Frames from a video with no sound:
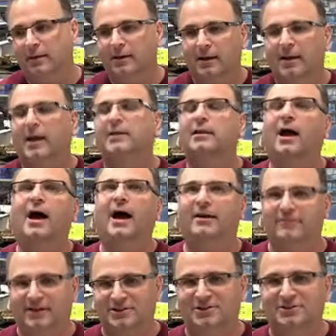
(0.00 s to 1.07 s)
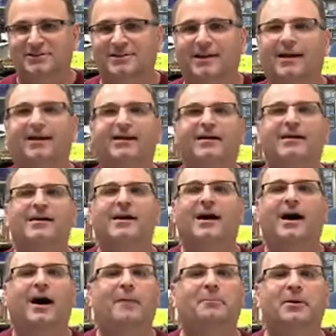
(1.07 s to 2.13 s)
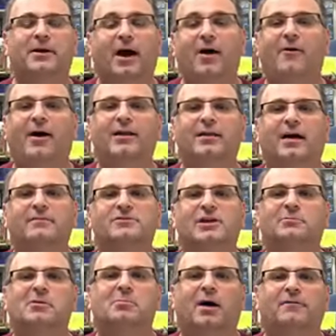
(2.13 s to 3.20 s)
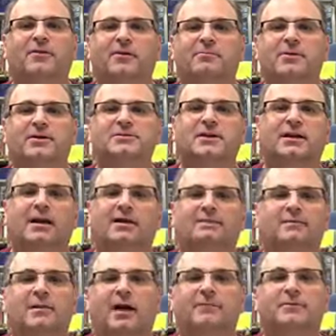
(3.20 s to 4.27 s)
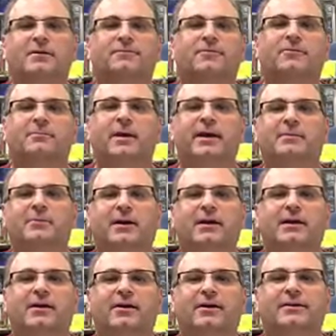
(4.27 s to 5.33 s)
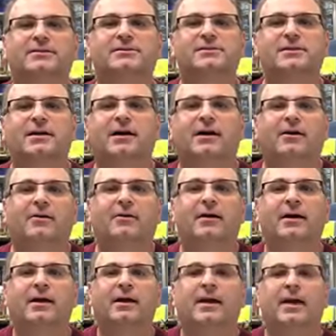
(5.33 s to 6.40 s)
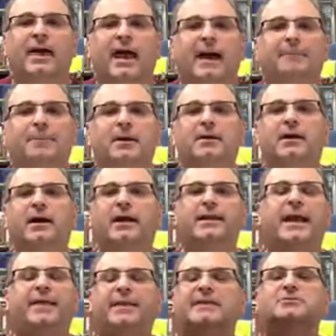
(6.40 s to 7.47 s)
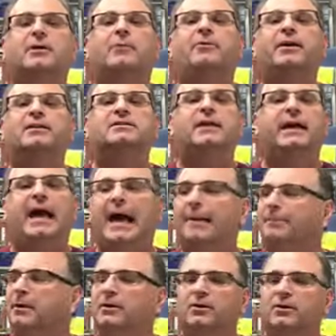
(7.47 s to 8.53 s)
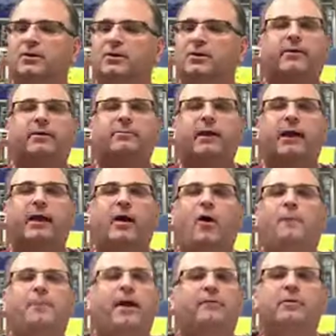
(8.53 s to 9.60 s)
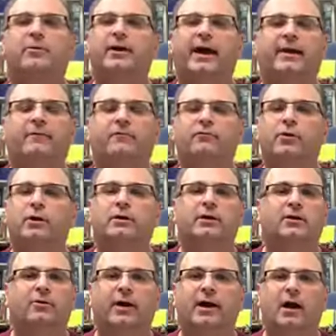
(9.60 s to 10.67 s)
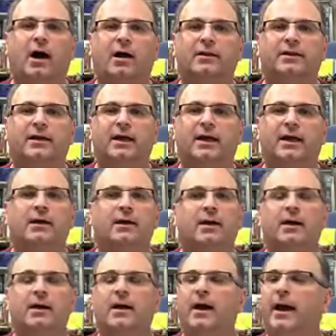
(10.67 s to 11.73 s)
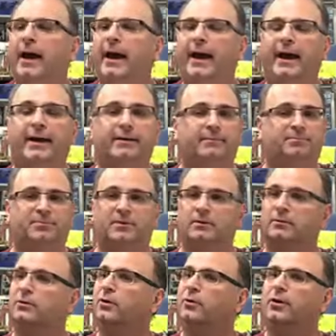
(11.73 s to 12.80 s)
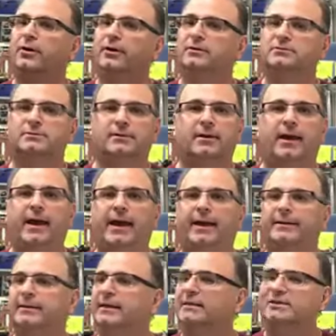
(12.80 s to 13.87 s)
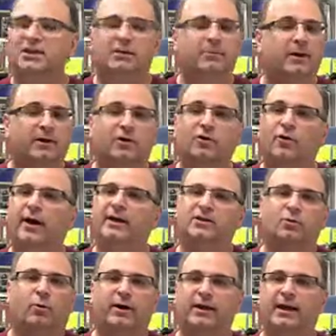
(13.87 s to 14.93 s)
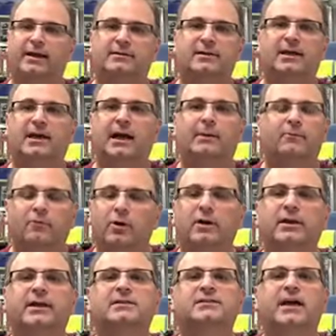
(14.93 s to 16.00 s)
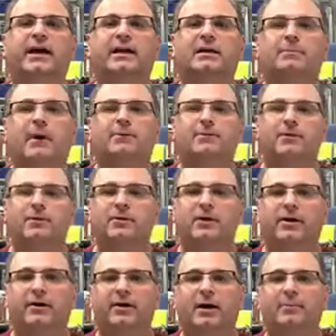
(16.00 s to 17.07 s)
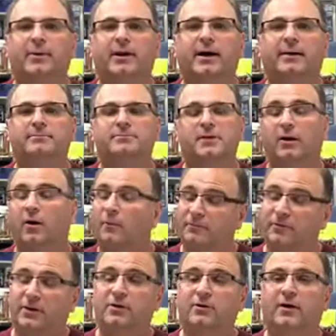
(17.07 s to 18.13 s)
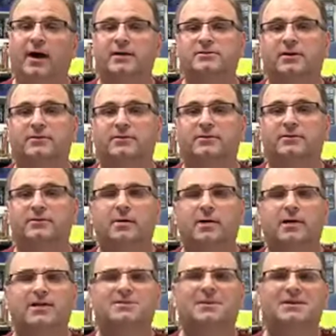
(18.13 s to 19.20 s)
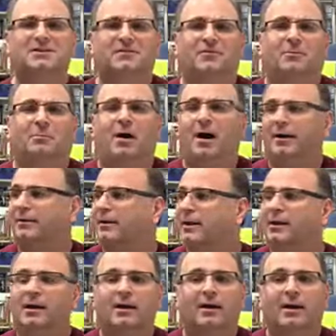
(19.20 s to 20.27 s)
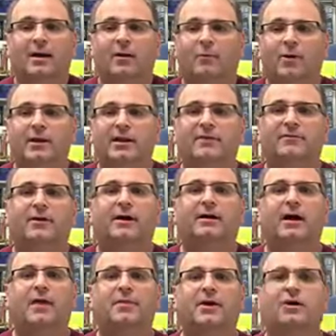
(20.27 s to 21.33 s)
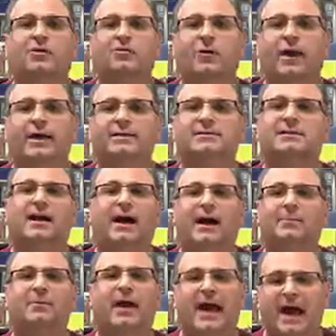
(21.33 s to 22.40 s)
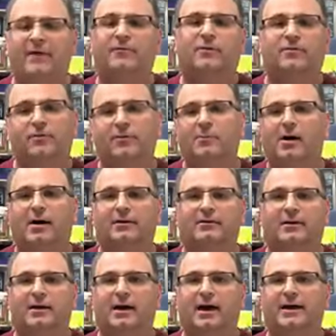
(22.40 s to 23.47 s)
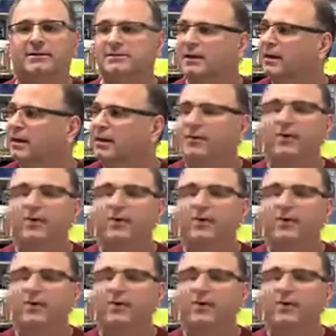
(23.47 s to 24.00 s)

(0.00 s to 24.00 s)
Live, I should say. But no, I love Jimmy Buffett music and have loved it for many years. So, and that's what I wanted to say. Happy New Year, and I hope everyone had a really great holiday and New Year, and it's going to be a great 2018. I'm really excited about the new year coming. up, and hopefully you guys are too, especially for modeling. We live in the greatest time ever for modeling, guys.